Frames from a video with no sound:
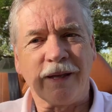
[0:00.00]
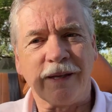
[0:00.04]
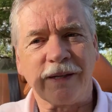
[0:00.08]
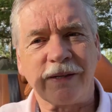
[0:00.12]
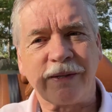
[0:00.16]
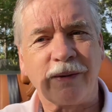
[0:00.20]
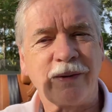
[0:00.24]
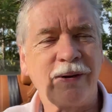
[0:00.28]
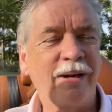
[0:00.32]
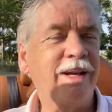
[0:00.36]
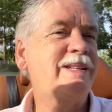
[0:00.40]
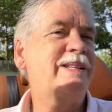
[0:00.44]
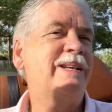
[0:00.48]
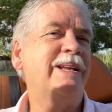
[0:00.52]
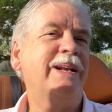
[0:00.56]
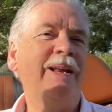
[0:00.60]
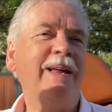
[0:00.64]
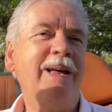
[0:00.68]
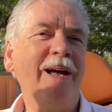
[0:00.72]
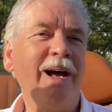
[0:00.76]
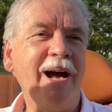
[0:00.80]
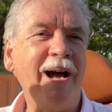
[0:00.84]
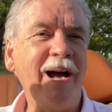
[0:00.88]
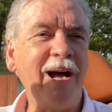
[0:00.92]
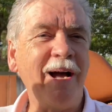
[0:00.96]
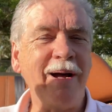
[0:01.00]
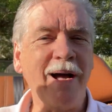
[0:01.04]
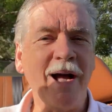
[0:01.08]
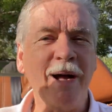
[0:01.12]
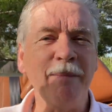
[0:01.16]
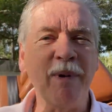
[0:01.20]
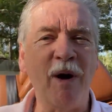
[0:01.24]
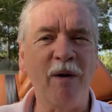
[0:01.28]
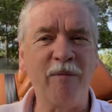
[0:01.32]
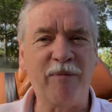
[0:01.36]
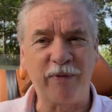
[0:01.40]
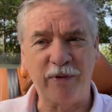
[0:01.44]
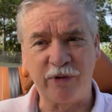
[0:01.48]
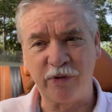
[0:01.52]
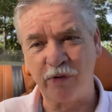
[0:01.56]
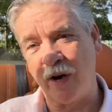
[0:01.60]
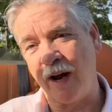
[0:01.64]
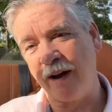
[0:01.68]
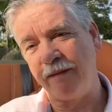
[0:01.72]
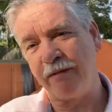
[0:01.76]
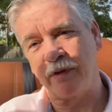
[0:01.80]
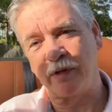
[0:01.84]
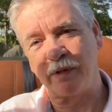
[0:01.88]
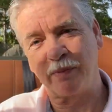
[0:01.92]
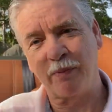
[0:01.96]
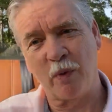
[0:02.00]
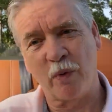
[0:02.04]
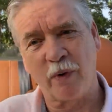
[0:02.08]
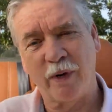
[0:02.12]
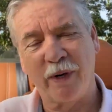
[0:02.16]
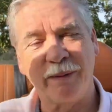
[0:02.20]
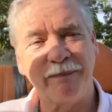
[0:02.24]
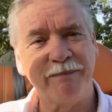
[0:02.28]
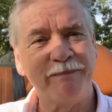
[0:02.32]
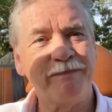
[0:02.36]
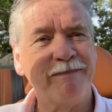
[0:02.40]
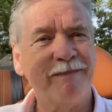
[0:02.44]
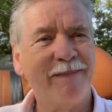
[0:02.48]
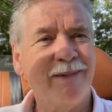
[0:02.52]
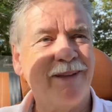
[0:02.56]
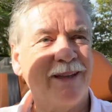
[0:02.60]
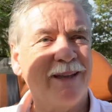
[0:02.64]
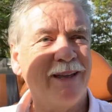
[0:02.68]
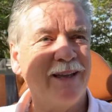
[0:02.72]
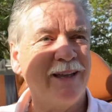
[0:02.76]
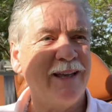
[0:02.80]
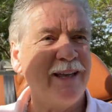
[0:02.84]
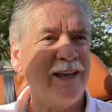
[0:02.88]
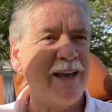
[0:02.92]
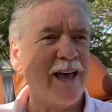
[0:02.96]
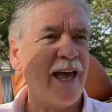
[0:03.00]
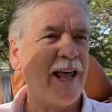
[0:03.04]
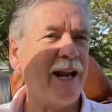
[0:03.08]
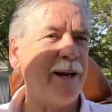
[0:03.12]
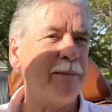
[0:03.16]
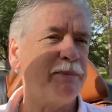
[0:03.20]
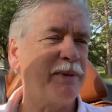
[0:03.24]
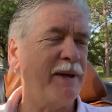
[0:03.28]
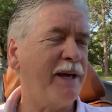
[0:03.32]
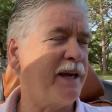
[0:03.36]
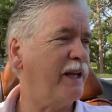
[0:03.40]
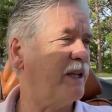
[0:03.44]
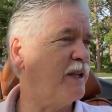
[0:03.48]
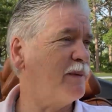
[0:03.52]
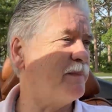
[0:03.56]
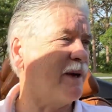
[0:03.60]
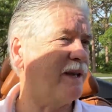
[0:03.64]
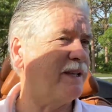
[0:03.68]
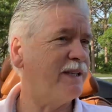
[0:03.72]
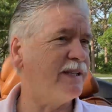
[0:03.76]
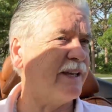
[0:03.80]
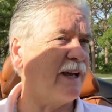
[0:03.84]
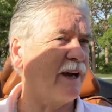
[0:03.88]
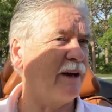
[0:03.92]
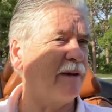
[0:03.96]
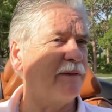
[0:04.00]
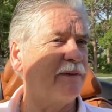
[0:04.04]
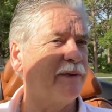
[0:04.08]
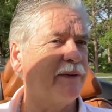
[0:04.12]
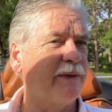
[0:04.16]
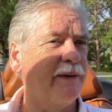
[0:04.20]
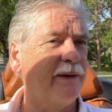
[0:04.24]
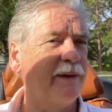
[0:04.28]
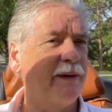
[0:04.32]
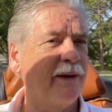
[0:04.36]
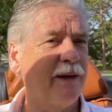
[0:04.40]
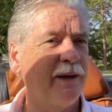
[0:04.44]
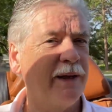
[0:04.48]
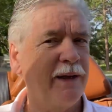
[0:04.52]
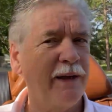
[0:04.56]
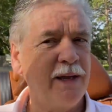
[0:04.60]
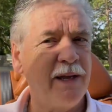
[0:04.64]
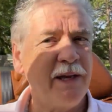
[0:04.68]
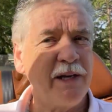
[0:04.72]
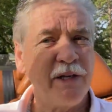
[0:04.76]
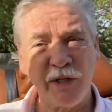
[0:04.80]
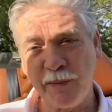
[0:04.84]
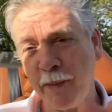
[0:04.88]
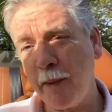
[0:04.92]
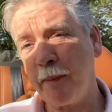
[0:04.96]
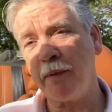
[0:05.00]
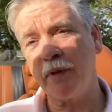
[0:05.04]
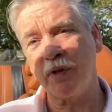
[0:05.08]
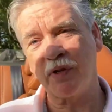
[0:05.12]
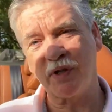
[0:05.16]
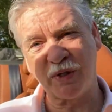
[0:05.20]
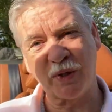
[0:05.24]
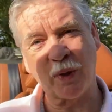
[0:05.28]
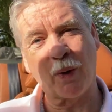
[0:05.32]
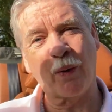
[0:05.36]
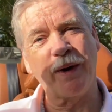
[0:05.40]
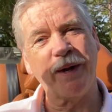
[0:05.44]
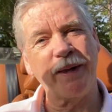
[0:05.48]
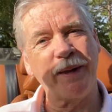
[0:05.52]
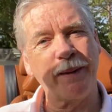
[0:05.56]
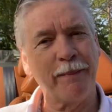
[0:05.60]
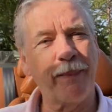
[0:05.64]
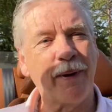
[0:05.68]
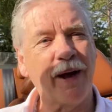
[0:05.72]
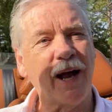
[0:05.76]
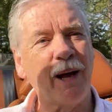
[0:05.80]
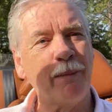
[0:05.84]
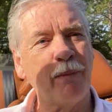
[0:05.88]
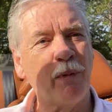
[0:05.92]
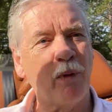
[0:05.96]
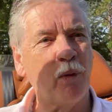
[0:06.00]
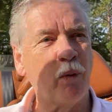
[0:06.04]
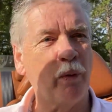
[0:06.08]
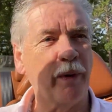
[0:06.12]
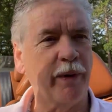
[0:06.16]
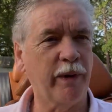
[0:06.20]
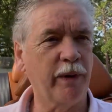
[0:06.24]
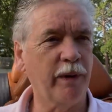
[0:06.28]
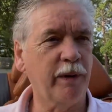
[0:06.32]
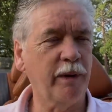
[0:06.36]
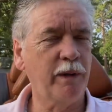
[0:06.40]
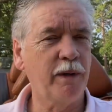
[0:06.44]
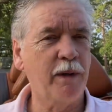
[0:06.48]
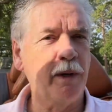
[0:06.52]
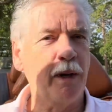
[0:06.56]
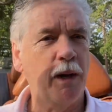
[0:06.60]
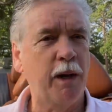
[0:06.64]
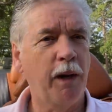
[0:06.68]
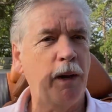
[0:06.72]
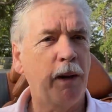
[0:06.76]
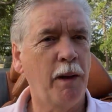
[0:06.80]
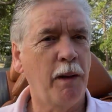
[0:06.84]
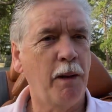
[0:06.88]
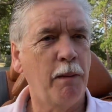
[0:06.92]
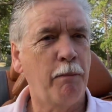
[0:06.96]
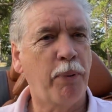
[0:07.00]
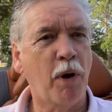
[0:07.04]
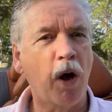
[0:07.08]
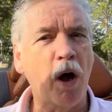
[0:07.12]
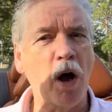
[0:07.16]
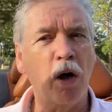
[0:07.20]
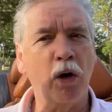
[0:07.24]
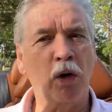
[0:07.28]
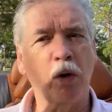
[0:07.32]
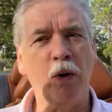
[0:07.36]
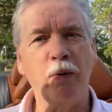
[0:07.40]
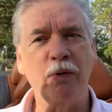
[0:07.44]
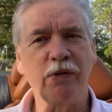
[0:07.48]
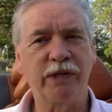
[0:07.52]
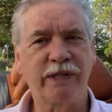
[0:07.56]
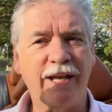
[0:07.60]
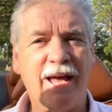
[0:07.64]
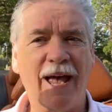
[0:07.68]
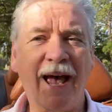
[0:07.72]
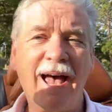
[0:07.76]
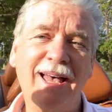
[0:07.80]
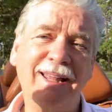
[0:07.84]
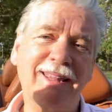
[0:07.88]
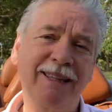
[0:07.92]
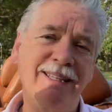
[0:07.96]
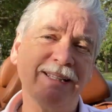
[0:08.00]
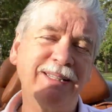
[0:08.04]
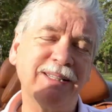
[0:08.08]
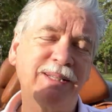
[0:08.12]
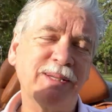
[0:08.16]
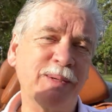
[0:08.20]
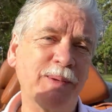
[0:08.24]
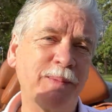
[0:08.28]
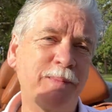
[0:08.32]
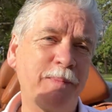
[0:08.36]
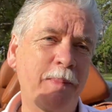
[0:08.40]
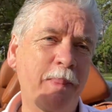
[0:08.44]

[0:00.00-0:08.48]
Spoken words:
So listen, I'm out for a drive this morning, and I'm thinking to myself, do you remember the story in the Bible where Paul goes to Athens,